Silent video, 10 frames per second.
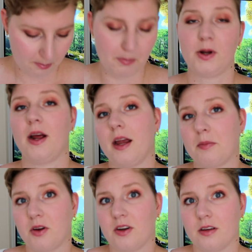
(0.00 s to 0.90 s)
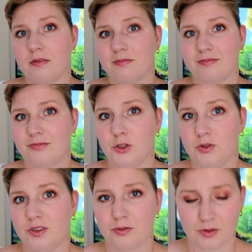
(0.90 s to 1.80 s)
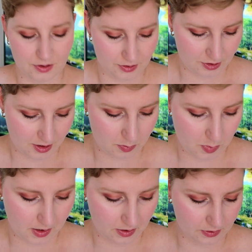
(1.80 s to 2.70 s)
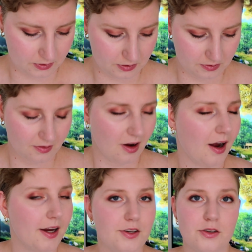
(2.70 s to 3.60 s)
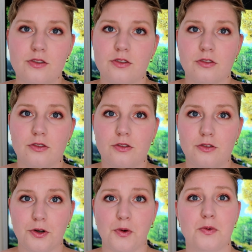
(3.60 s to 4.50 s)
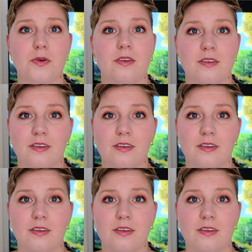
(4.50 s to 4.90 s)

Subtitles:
but I am gonna use it for this shade because I just don't